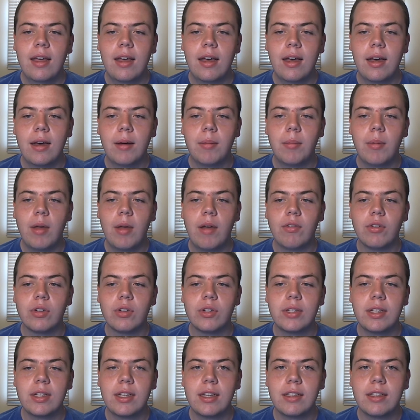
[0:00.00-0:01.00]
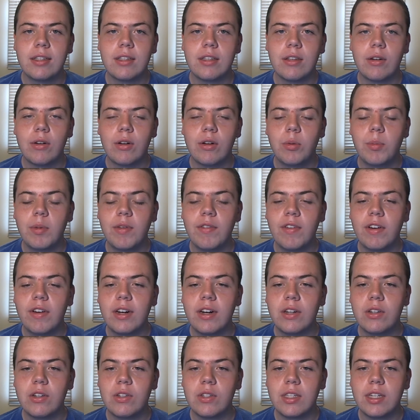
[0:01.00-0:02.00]
ever since. So it'll be
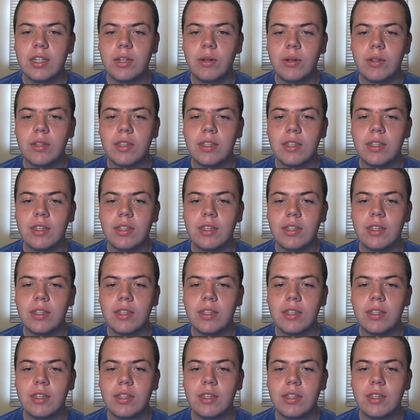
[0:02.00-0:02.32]
very interesting